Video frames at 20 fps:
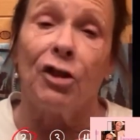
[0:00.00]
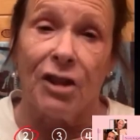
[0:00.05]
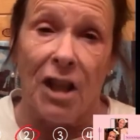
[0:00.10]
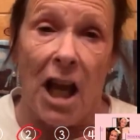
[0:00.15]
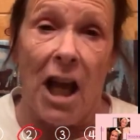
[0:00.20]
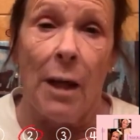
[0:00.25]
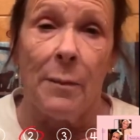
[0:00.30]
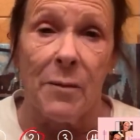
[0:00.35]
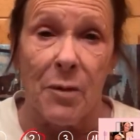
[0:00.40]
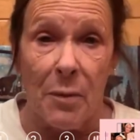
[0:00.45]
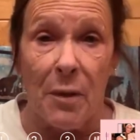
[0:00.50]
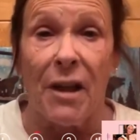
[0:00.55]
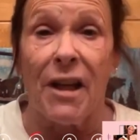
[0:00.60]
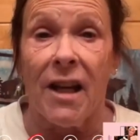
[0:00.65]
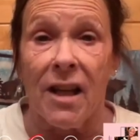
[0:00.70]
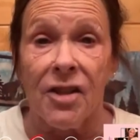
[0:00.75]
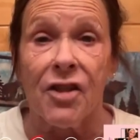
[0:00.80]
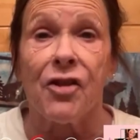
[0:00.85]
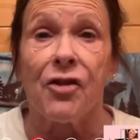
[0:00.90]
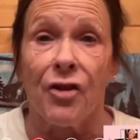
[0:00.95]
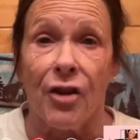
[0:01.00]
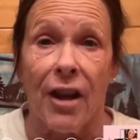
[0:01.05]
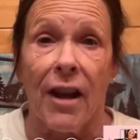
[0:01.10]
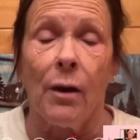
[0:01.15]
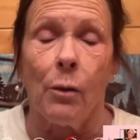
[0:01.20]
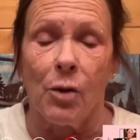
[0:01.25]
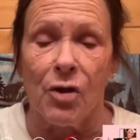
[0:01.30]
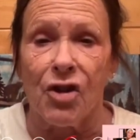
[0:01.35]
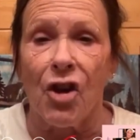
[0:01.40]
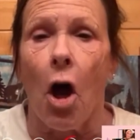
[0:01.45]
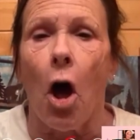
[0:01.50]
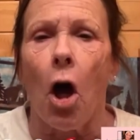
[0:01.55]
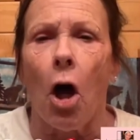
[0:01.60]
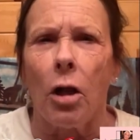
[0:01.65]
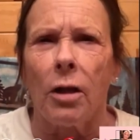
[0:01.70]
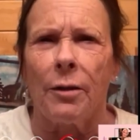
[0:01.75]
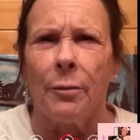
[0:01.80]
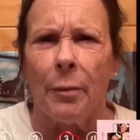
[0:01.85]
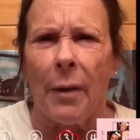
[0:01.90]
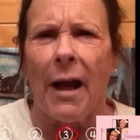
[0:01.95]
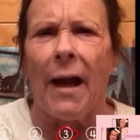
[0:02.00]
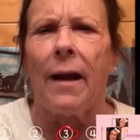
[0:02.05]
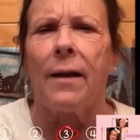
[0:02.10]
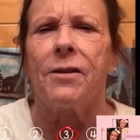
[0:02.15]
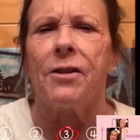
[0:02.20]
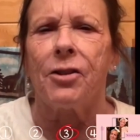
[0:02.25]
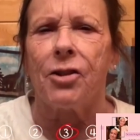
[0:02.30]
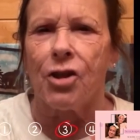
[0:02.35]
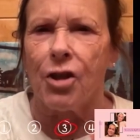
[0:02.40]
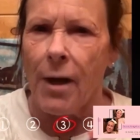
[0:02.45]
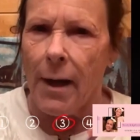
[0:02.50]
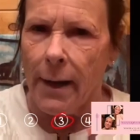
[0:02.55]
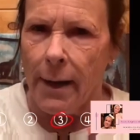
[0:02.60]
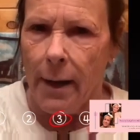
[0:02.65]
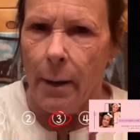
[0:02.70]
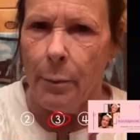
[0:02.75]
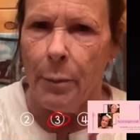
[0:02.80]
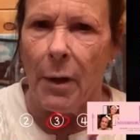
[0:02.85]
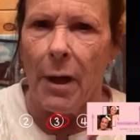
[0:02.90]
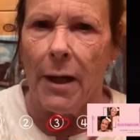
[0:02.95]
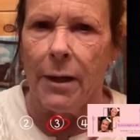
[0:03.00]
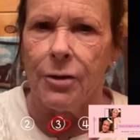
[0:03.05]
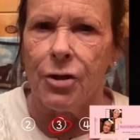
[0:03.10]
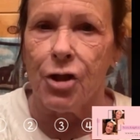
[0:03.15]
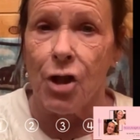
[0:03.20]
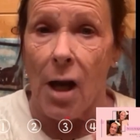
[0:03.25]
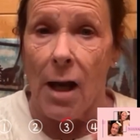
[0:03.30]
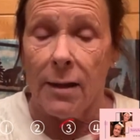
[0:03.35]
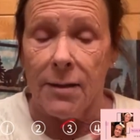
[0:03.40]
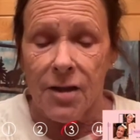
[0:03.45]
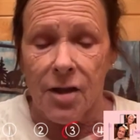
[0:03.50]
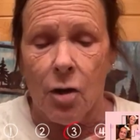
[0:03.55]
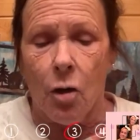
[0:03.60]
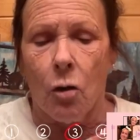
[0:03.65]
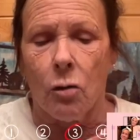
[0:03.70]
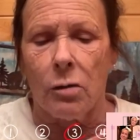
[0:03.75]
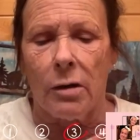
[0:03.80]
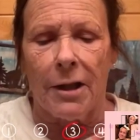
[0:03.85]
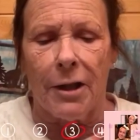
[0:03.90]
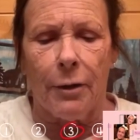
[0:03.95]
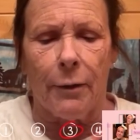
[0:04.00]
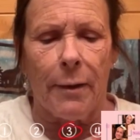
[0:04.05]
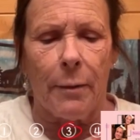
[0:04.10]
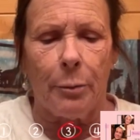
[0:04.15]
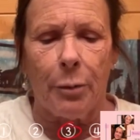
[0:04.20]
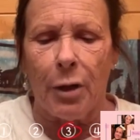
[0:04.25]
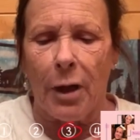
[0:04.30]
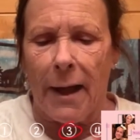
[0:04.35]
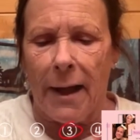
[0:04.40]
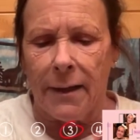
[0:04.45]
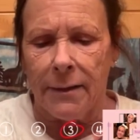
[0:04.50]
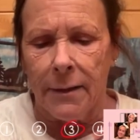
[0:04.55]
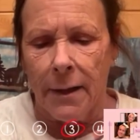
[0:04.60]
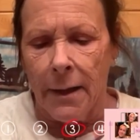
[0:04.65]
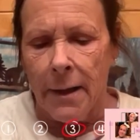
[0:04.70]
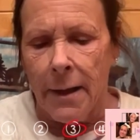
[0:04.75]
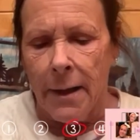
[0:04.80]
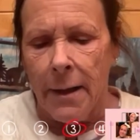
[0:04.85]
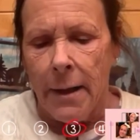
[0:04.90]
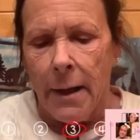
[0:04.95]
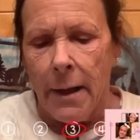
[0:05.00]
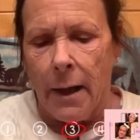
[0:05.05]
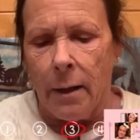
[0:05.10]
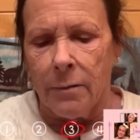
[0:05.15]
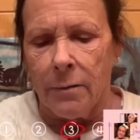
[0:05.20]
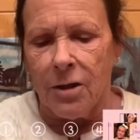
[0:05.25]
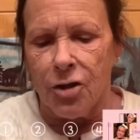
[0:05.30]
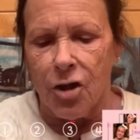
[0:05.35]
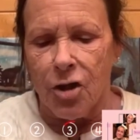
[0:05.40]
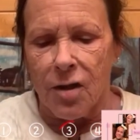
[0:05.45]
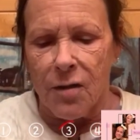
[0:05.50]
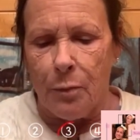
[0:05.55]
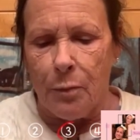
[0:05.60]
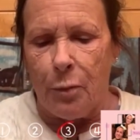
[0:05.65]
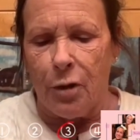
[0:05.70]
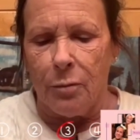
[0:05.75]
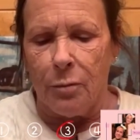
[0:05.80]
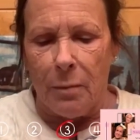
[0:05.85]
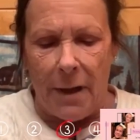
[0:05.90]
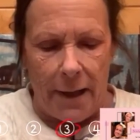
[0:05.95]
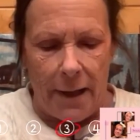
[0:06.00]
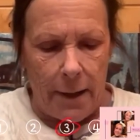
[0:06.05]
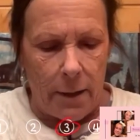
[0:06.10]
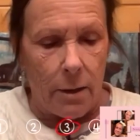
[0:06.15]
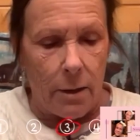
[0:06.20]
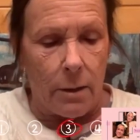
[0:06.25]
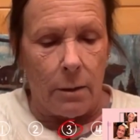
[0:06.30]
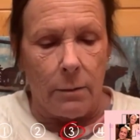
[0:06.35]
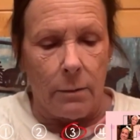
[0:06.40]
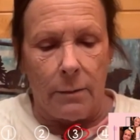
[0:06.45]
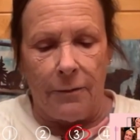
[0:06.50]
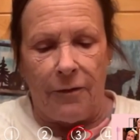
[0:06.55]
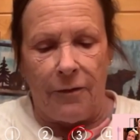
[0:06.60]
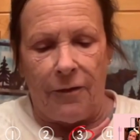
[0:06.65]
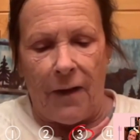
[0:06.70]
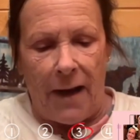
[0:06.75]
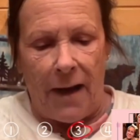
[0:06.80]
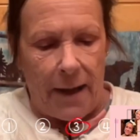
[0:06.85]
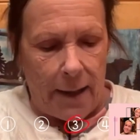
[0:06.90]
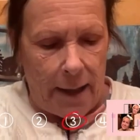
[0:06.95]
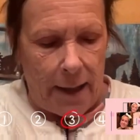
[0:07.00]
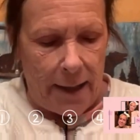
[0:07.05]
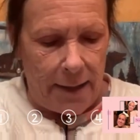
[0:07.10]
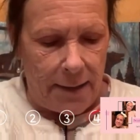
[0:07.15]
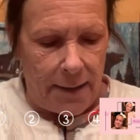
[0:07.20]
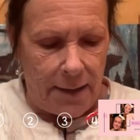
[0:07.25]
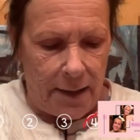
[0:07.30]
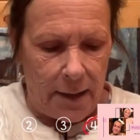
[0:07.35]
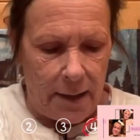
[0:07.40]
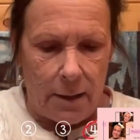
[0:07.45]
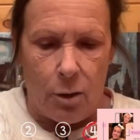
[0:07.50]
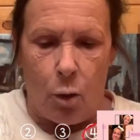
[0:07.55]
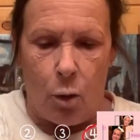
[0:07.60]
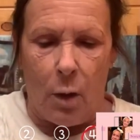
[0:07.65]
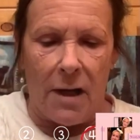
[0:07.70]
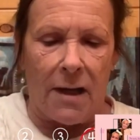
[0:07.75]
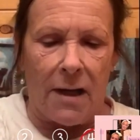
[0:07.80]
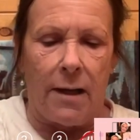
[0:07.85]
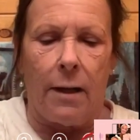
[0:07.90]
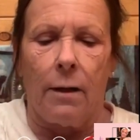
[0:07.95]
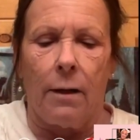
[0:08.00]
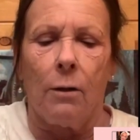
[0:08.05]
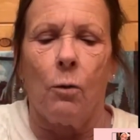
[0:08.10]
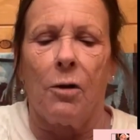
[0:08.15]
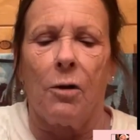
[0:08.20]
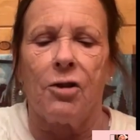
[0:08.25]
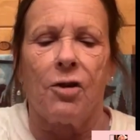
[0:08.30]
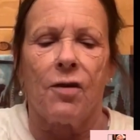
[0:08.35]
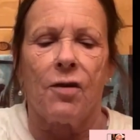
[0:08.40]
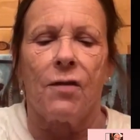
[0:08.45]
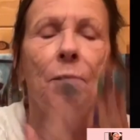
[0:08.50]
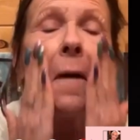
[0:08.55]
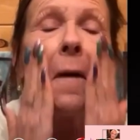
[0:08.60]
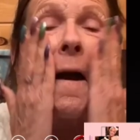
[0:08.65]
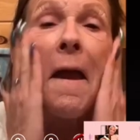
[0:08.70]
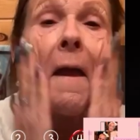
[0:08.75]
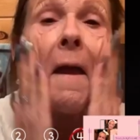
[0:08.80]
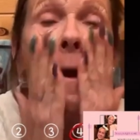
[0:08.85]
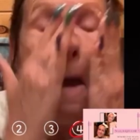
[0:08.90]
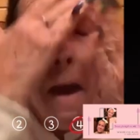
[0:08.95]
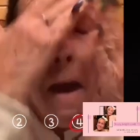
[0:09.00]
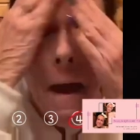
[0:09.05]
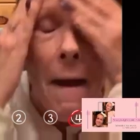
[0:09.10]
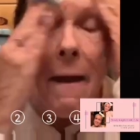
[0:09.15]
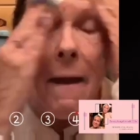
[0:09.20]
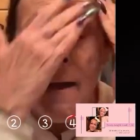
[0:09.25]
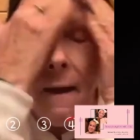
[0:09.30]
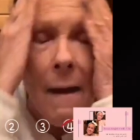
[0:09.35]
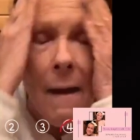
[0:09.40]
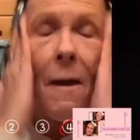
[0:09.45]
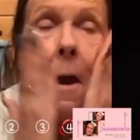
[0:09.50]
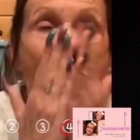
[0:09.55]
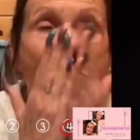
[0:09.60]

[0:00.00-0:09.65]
several times, but yesterday it was all in back to check up on John's cochlear implant. And I just put my fake ID quick here, which is my